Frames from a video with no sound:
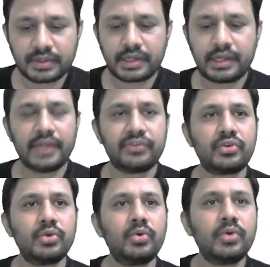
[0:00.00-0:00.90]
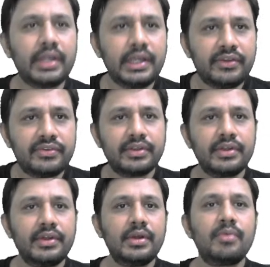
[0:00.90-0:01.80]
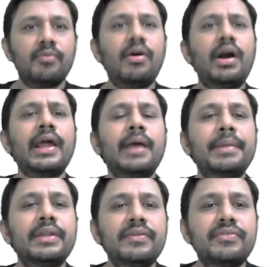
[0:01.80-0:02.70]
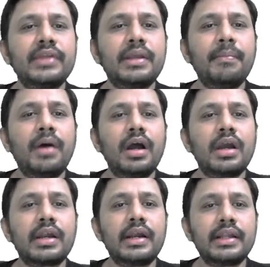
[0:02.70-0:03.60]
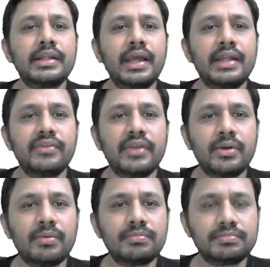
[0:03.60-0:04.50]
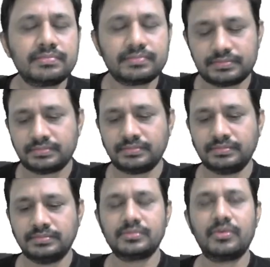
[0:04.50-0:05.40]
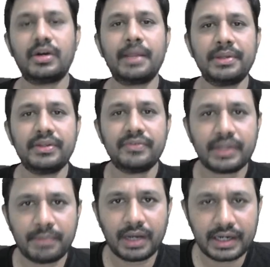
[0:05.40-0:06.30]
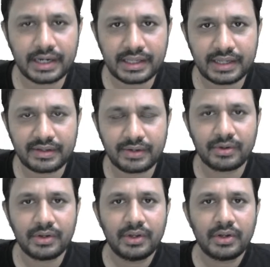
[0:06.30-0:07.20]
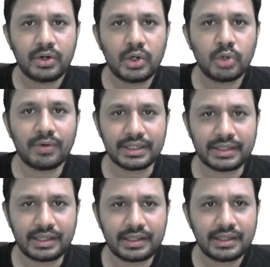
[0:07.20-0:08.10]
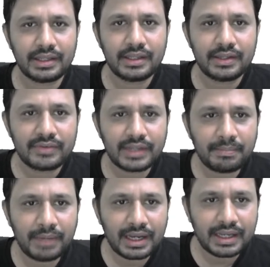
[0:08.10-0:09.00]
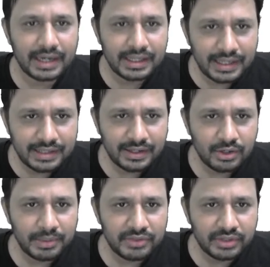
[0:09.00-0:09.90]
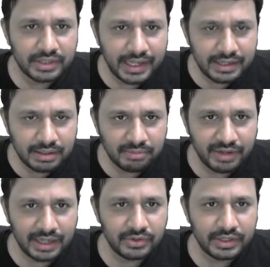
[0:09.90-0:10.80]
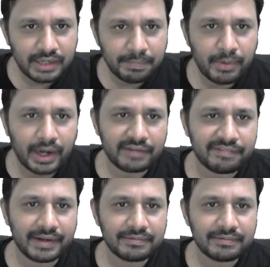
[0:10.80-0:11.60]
Case 2 is what happens if sigma greater than 0. What happens if sigma greater than 0? Do one thing. Sigma greater than 0 means take some value here 0.5.